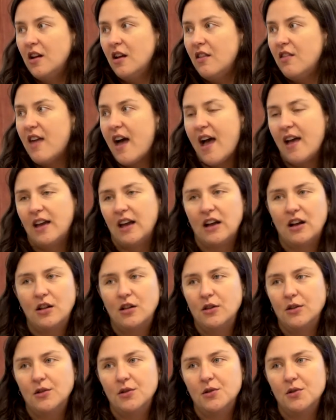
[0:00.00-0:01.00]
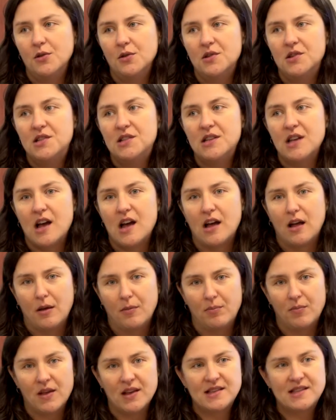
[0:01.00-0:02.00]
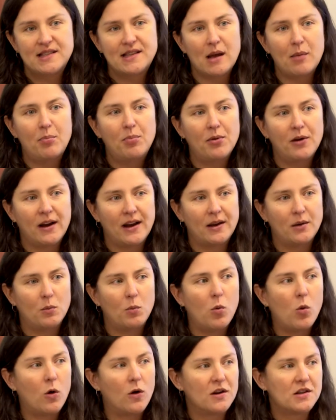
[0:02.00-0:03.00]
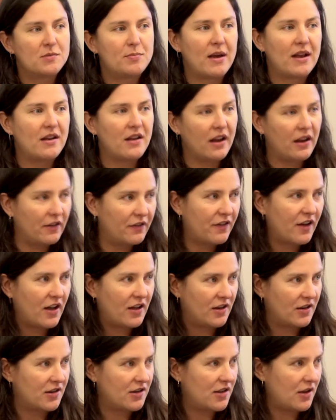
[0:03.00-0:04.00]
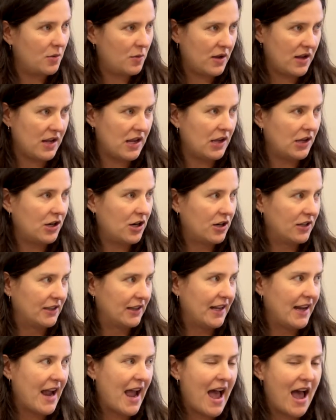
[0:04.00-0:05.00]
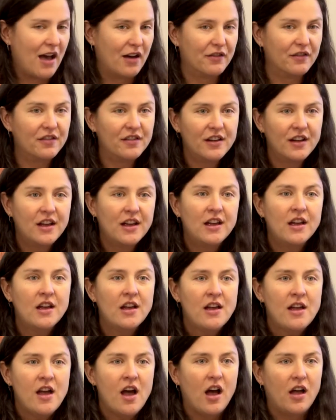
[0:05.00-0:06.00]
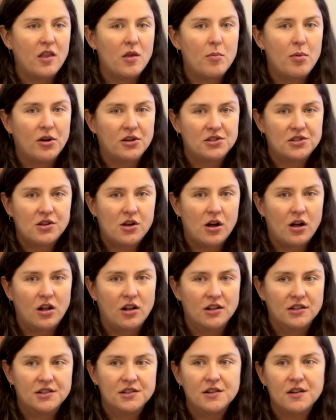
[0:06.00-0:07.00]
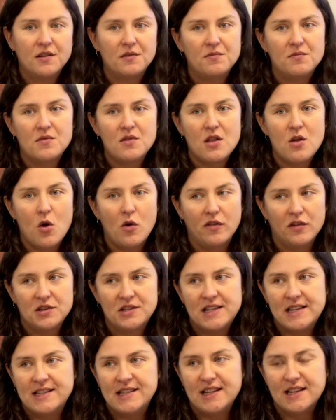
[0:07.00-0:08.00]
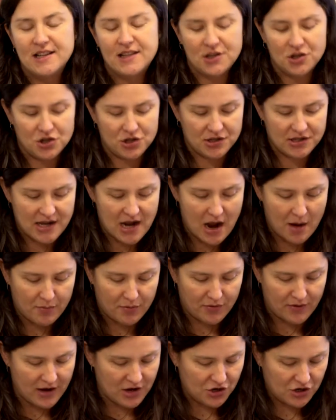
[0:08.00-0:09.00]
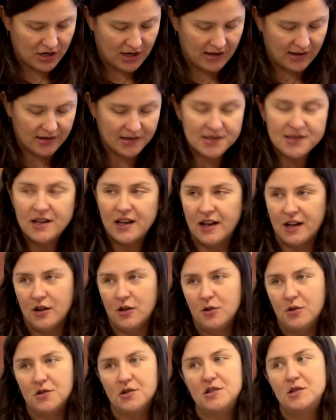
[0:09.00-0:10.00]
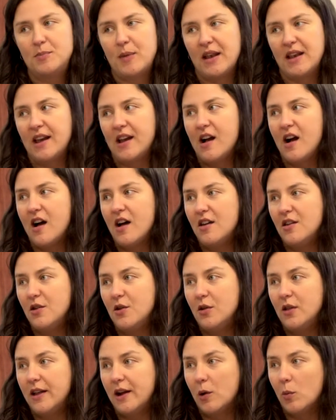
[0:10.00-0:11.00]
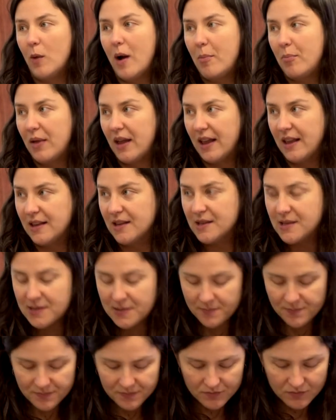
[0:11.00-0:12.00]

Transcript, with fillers: That includes um, a separate war spending fund that we currently have on the books called Overseas Contingency Operations. It includes spending on nuclear weapons.